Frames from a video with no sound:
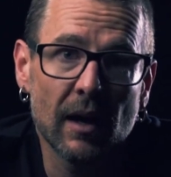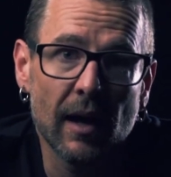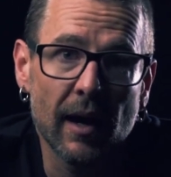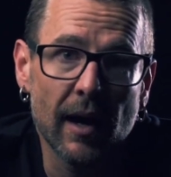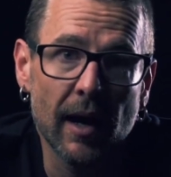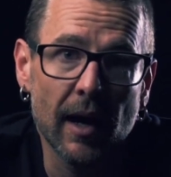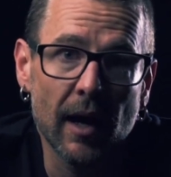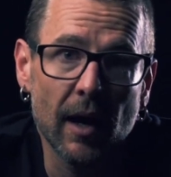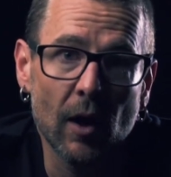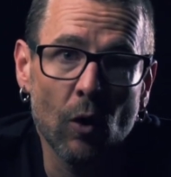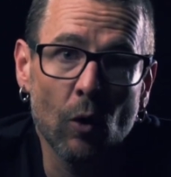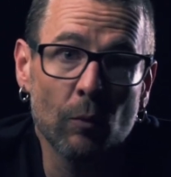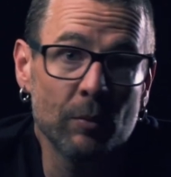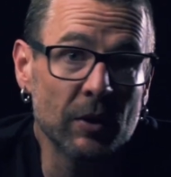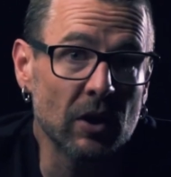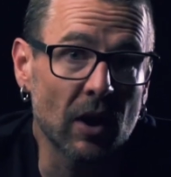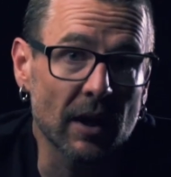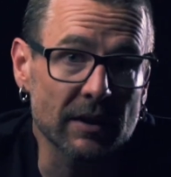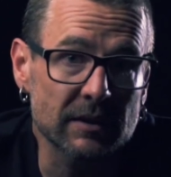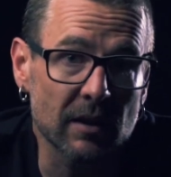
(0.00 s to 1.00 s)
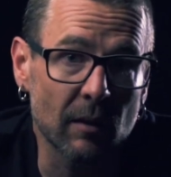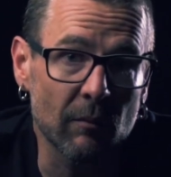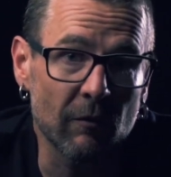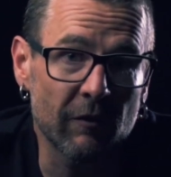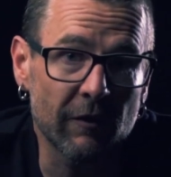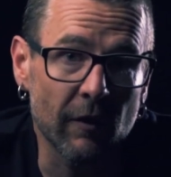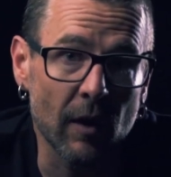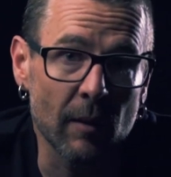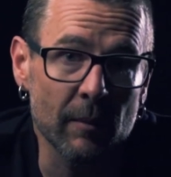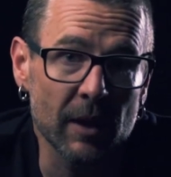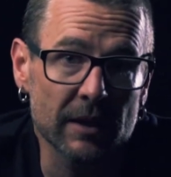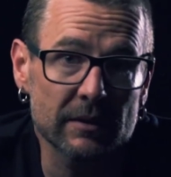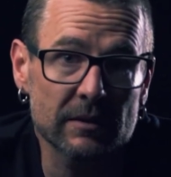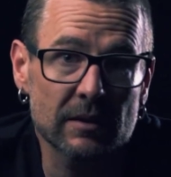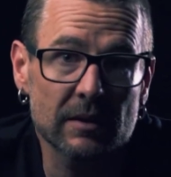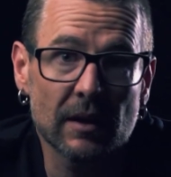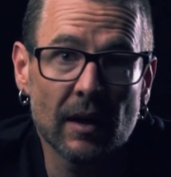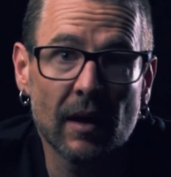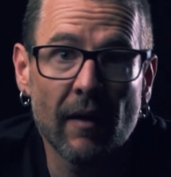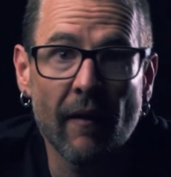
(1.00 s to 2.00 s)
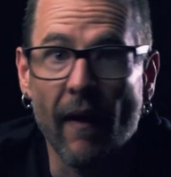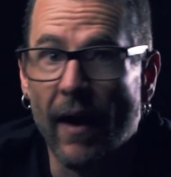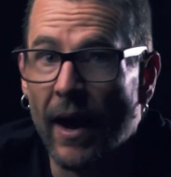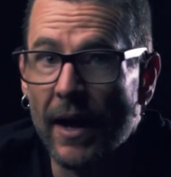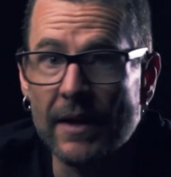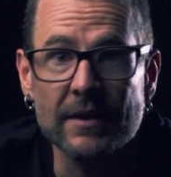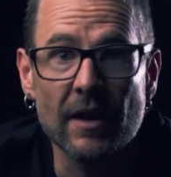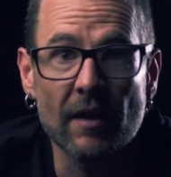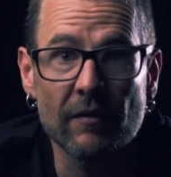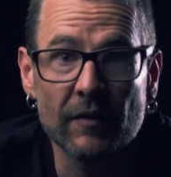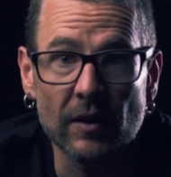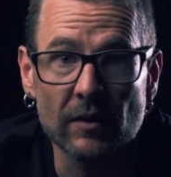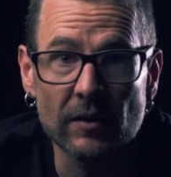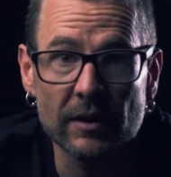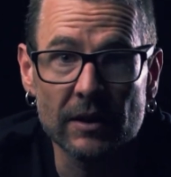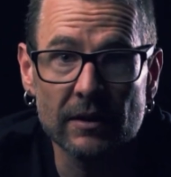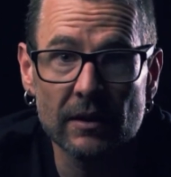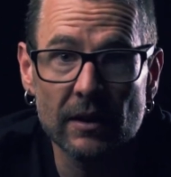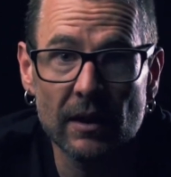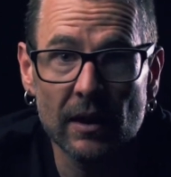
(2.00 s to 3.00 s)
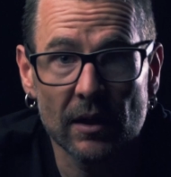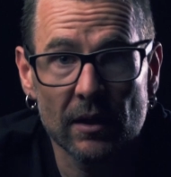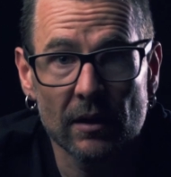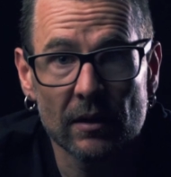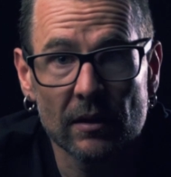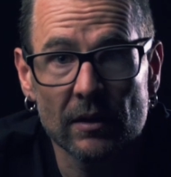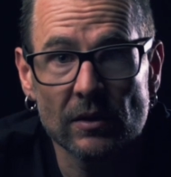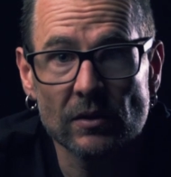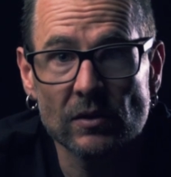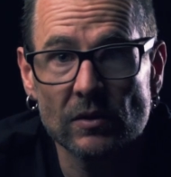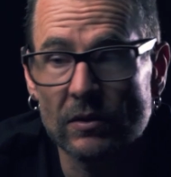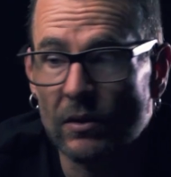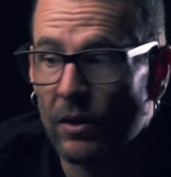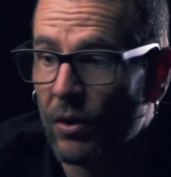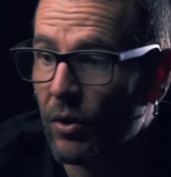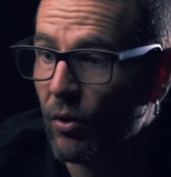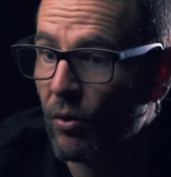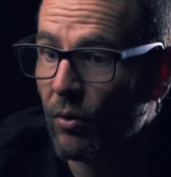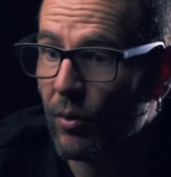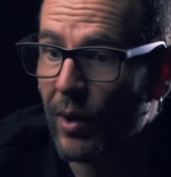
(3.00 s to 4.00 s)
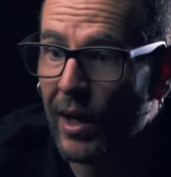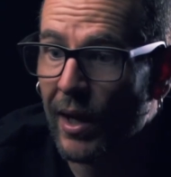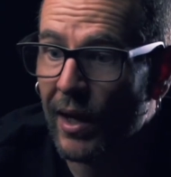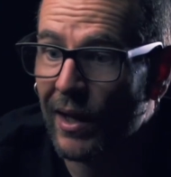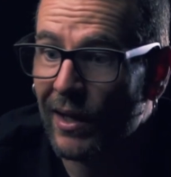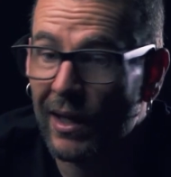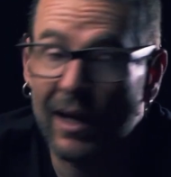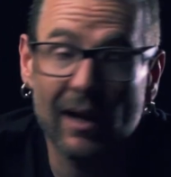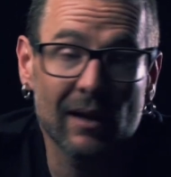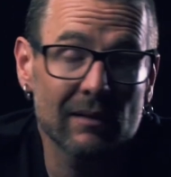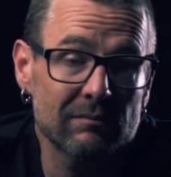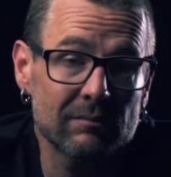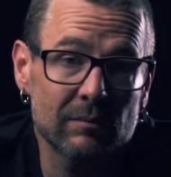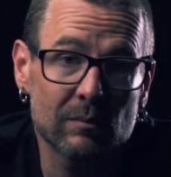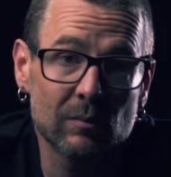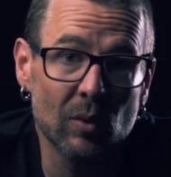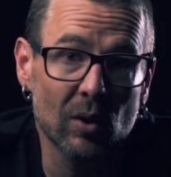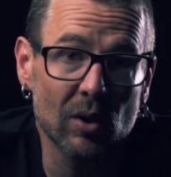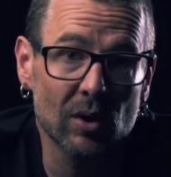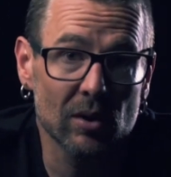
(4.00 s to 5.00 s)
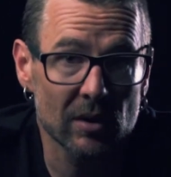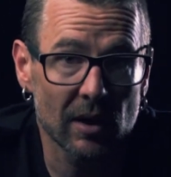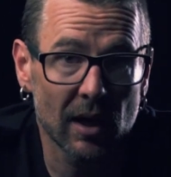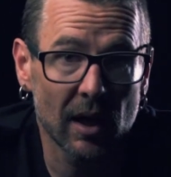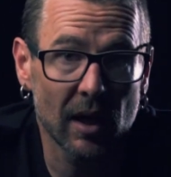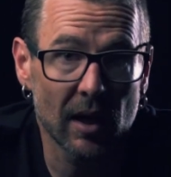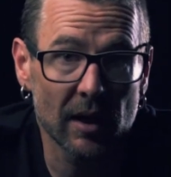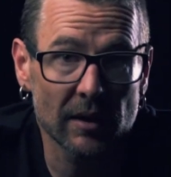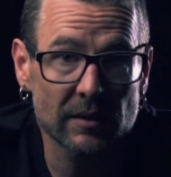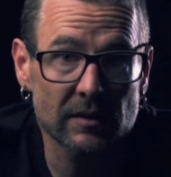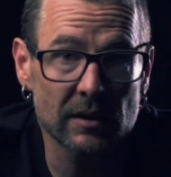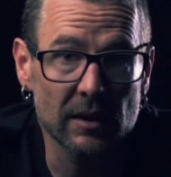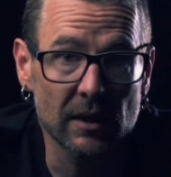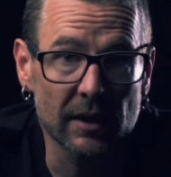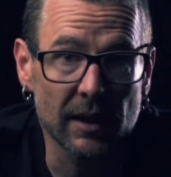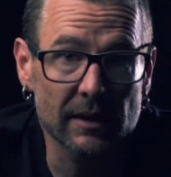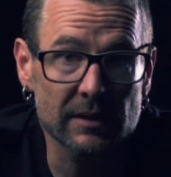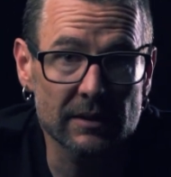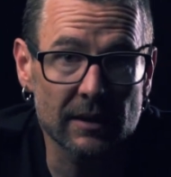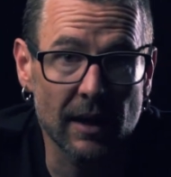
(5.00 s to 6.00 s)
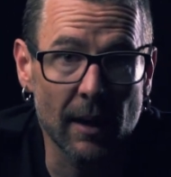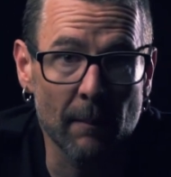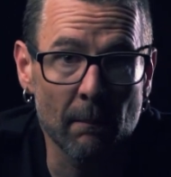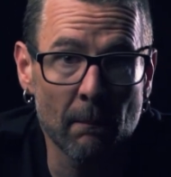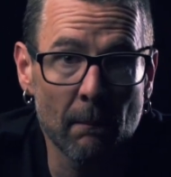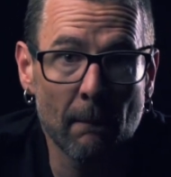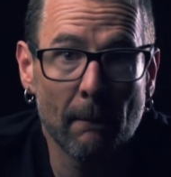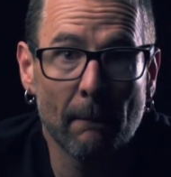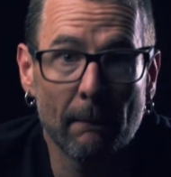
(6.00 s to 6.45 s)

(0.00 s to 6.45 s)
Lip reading: I hope you got something from it. I definitely did. So yeah, we'll see you next time.